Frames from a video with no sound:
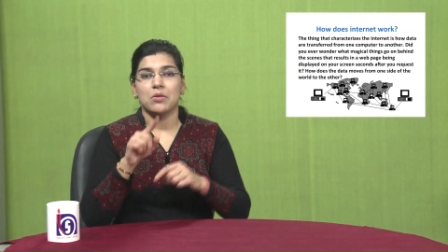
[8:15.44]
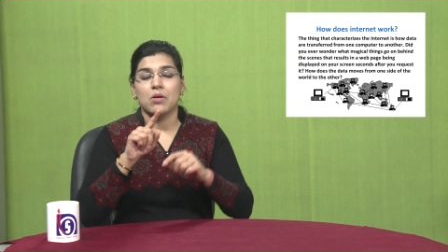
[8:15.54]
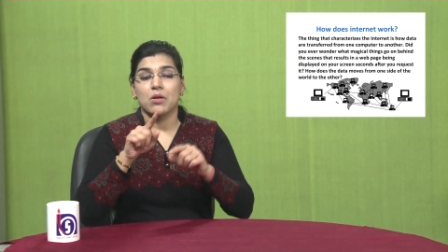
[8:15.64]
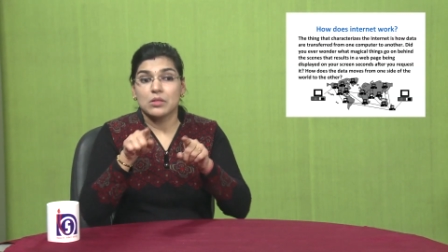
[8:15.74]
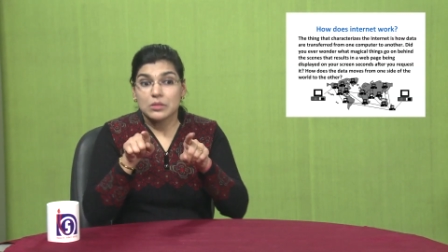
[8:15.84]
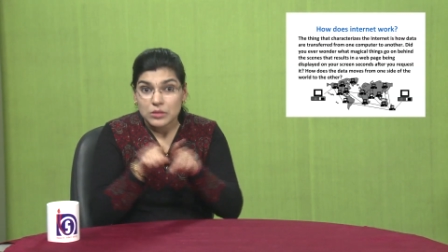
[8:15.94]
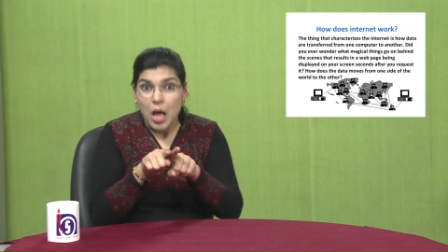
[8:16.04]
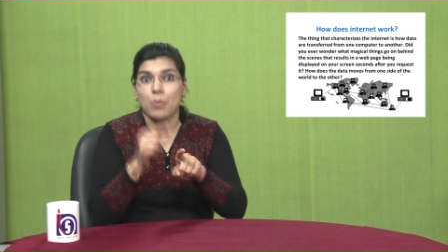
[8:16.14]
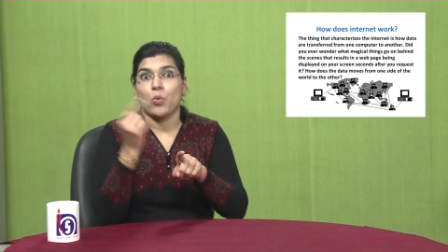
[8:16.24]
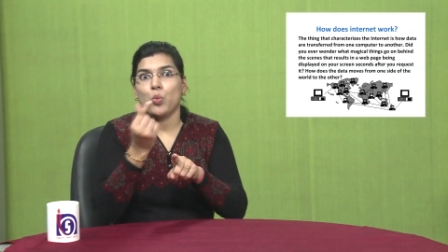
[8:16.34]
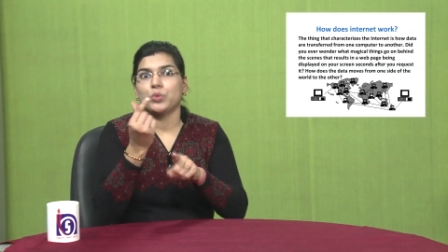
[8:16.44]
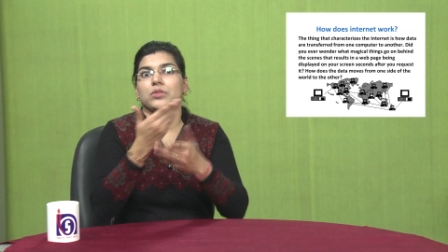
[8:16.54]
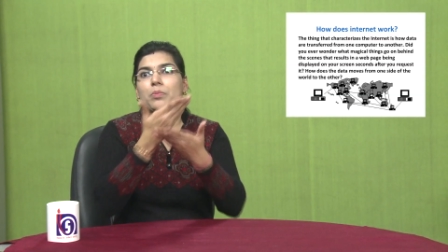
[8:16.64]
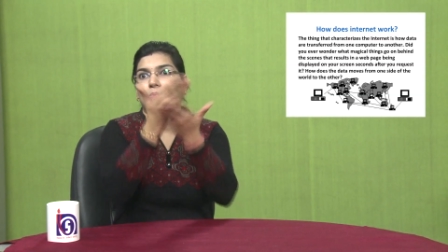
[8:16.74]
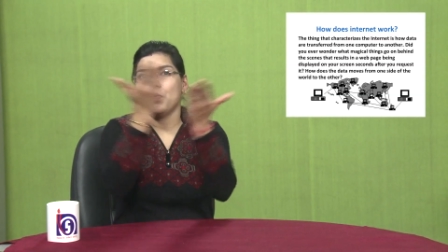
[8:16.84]
we can send it
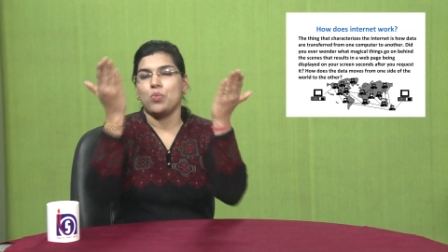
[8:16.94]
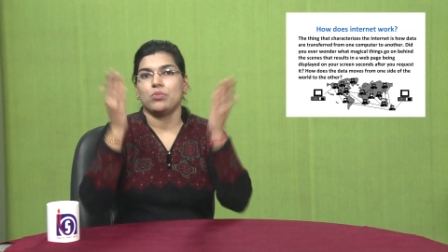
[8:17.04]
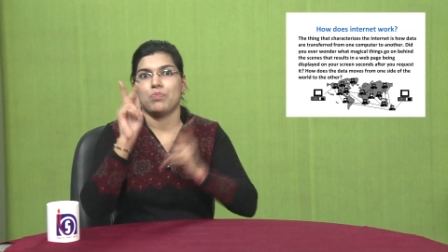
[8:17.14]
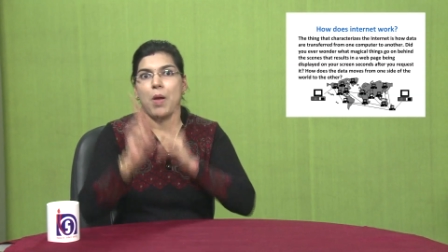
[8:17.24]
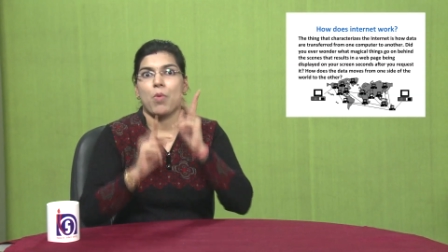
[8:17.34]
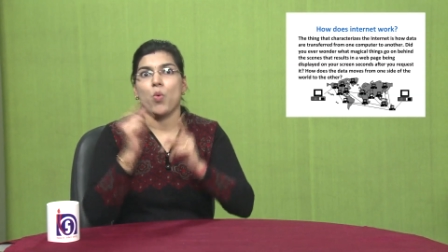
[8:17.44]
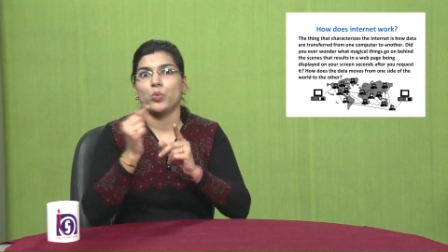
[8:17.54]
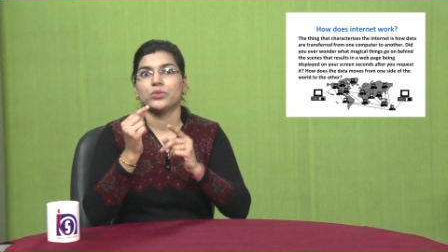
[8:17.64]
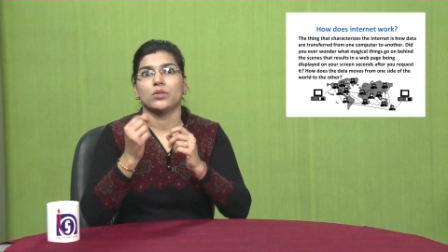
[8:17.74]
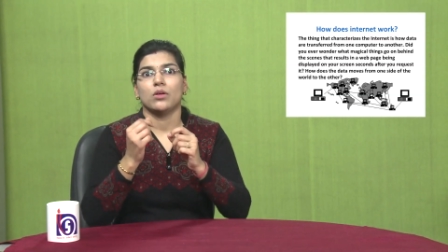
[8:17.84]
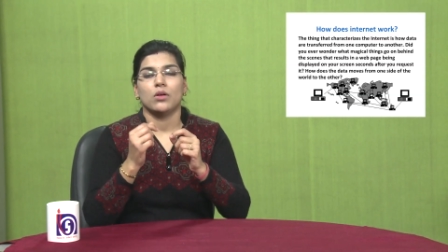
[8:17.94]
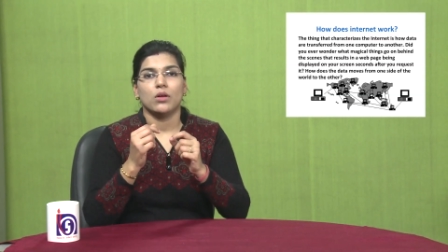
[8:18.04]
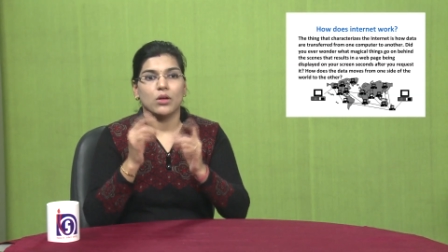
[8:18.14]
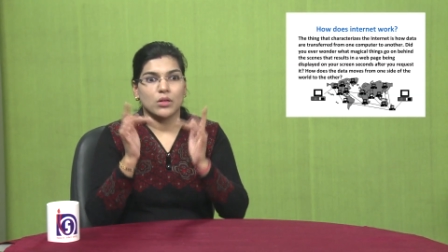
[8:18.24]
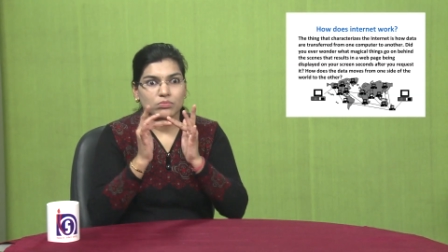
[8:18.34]
in a minute.
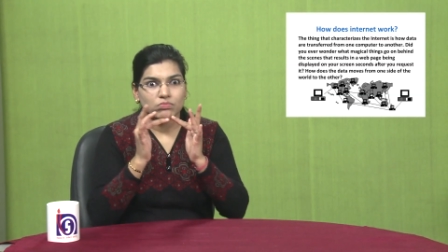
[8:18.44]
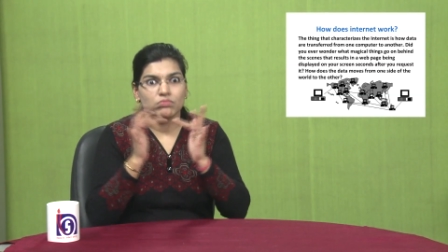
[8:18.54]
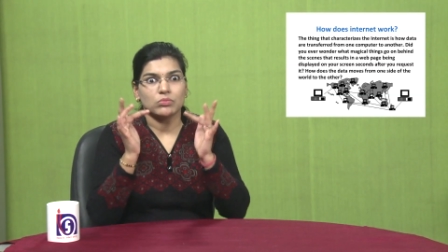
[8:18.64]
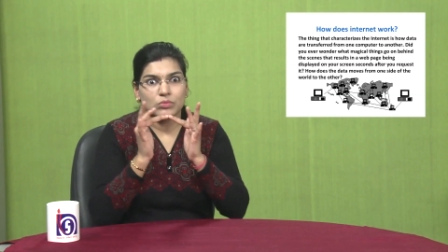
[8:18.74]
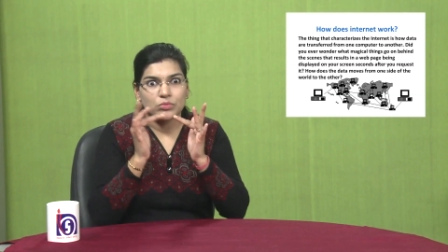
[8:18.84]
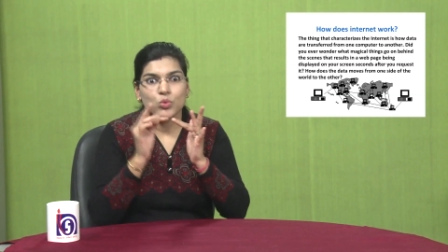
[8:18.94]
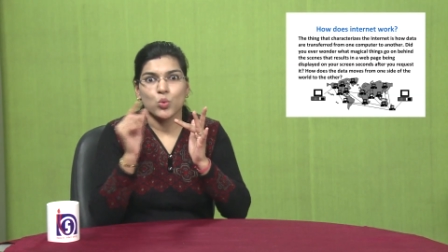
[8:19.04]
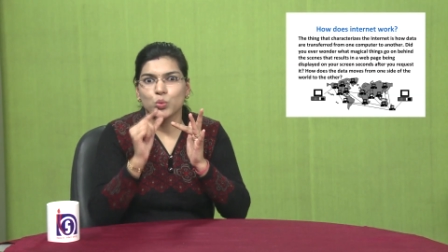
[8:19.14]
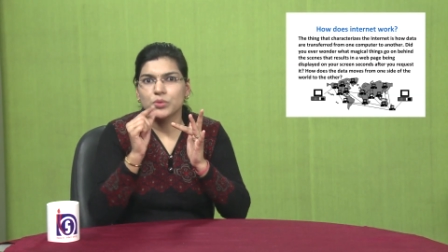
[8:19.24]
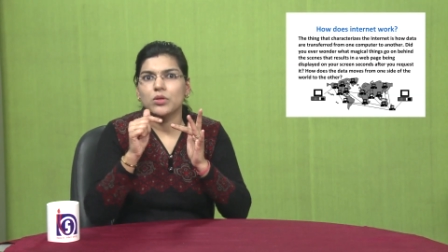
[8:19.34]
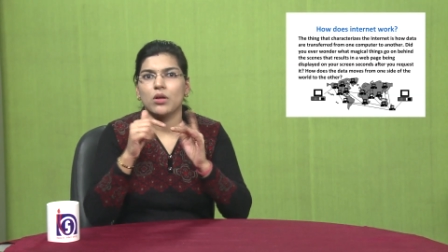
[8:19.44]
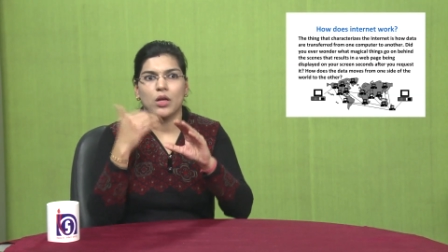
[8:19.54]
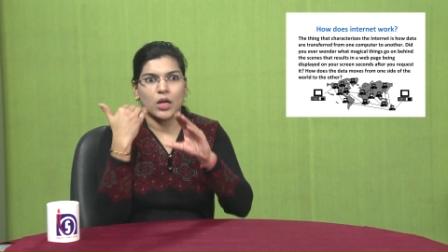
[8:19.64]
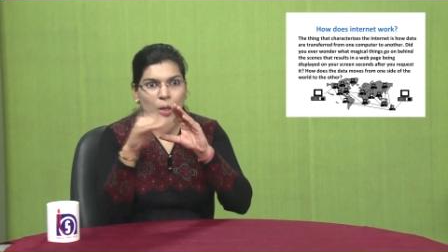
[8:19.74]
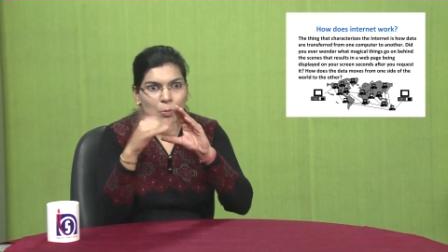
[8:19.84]
The important
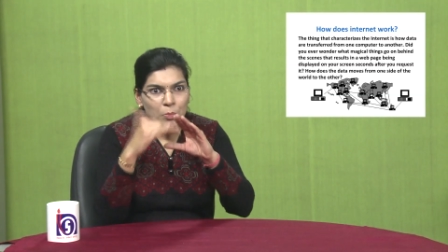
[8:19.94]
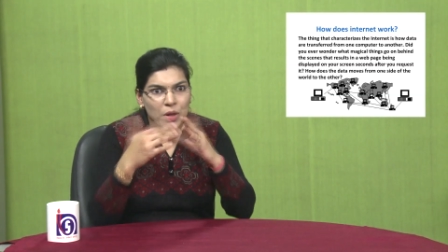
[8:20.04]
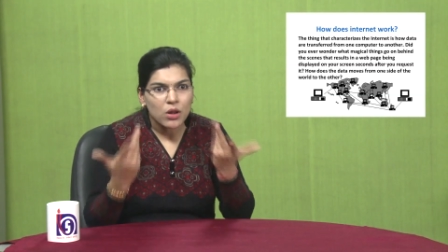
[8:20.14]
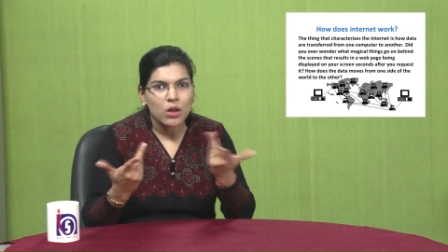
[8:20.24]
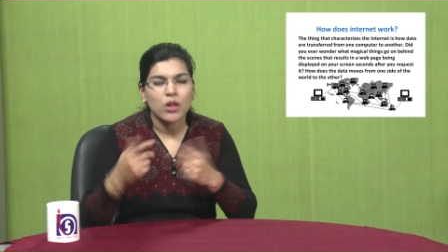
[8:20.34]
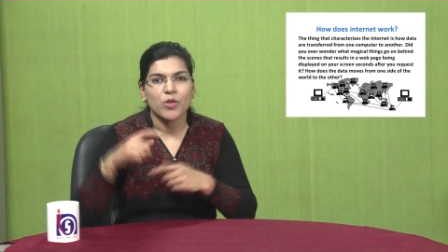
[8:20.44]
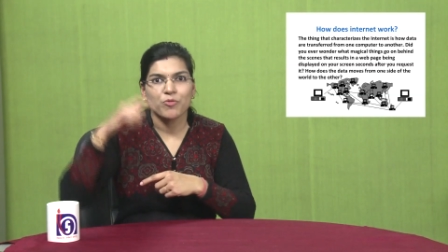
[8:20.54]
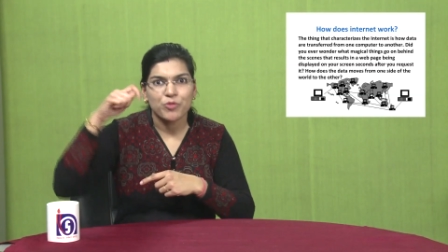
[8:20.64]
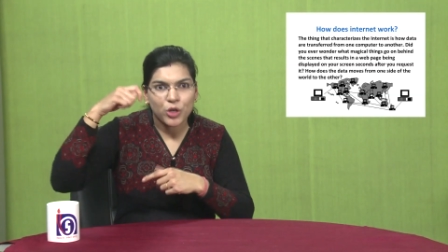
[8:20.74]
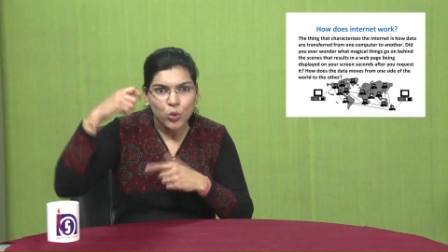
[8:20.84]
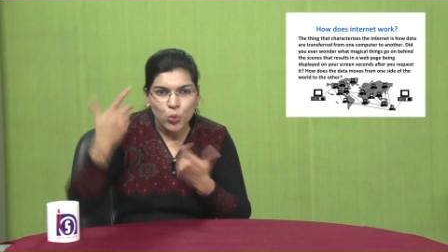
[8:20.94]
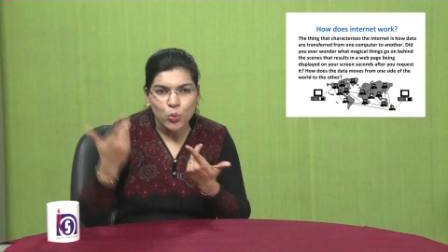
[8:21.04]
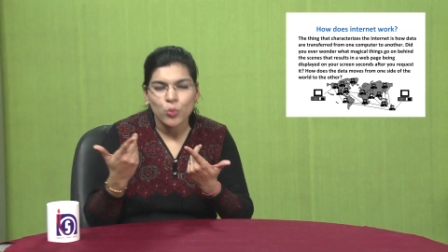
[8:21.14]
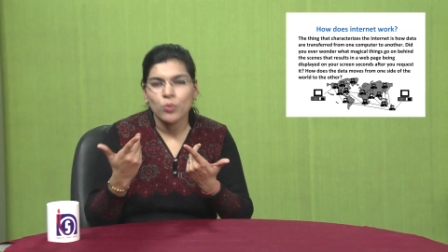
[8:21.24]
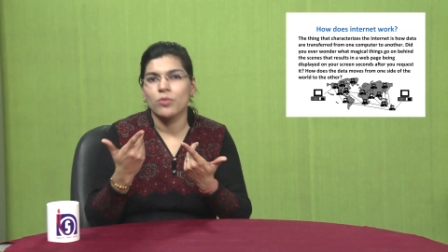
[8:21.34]
information can be sent
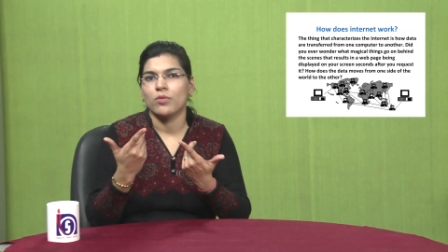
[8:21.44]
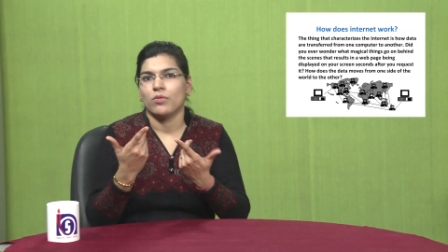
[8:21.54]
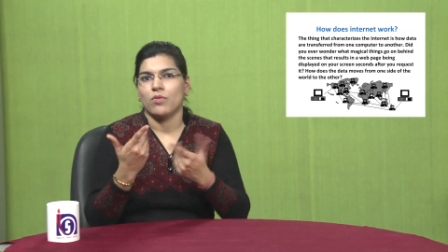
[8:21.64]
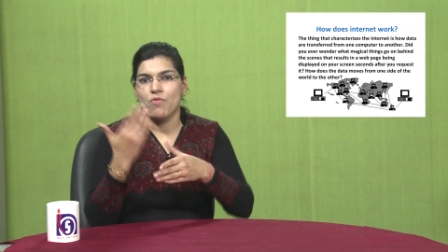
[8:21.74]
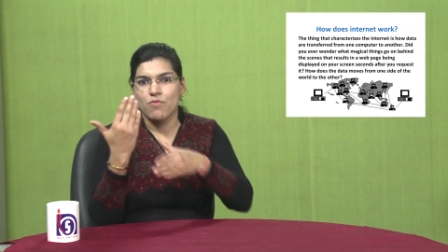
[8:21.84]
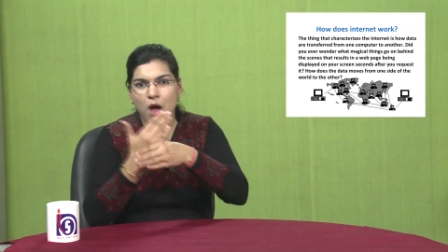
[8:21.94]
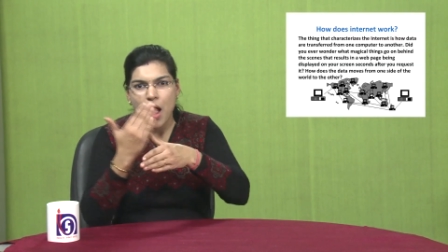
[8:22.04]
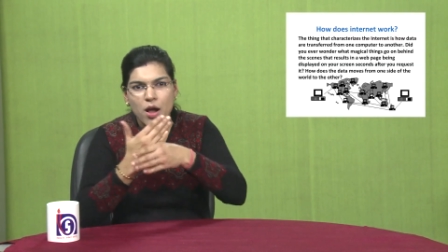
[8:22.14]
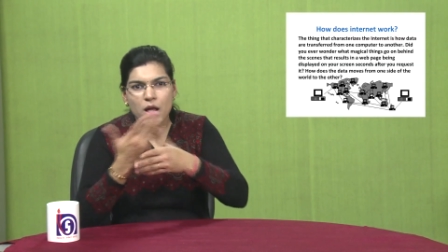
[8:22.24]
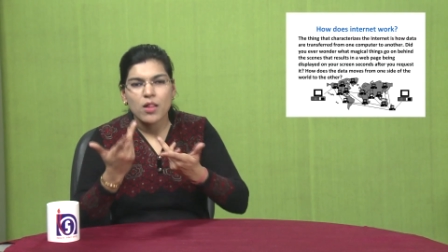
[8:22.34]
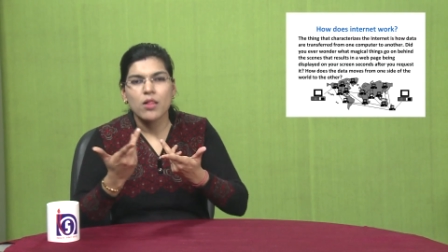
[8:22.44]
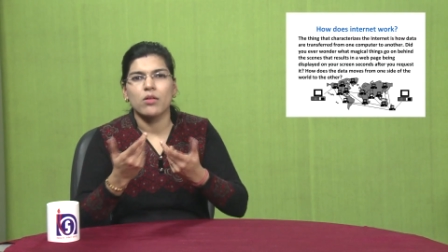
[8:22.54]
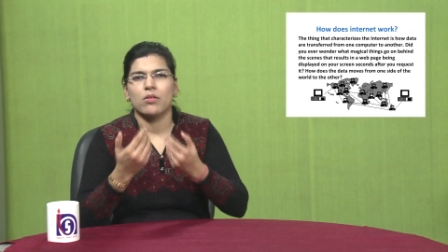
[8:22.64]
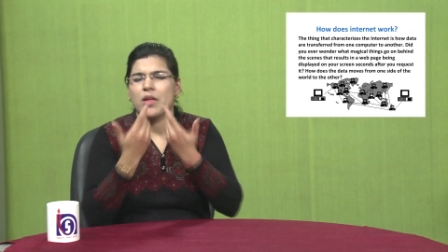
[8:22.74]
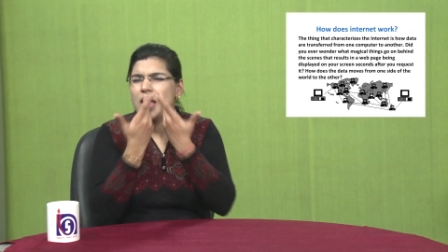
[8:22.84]
as fast as you
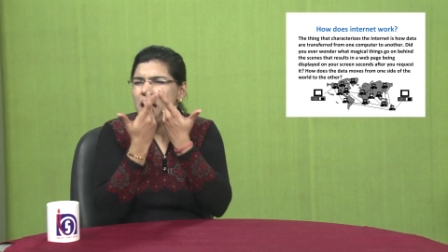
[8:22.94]
want,